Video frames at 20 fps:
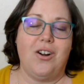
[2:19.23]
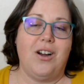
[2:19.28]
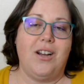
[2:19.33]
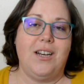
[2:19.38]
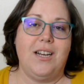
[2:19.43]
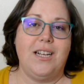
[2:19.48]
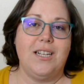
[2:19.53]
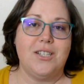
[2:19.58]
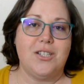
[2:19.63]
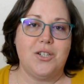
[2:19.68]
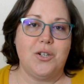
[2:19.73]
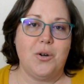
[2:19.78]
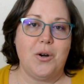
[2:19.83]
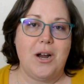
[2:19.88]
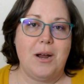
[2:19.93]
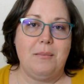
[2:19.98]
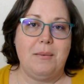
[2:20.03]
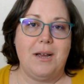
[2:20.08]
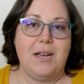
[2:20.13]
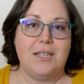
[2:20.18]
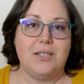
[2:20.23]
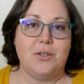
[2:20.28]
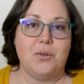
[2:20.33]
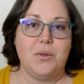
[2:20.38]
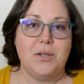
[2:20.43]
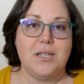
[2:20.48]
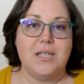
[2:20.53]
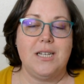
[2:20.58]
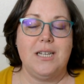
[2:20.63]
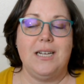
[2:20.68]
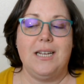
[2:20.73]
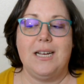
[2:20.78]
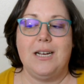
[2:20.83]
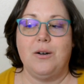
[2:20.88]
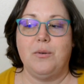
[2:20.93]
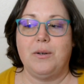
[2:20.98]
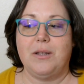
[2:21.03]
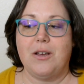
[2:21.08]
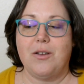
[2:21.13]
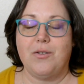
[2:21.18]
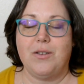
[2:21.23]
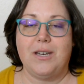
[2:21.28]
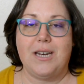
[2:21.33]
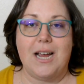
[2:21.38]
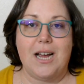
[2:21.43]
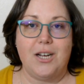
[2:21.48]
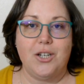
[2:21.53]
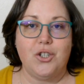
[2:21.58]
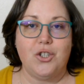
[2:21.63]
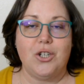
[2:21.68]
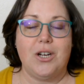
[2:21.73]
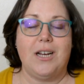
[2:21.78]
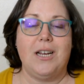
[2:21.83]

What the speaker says: on Instagram as Cristi-Lael without the dash.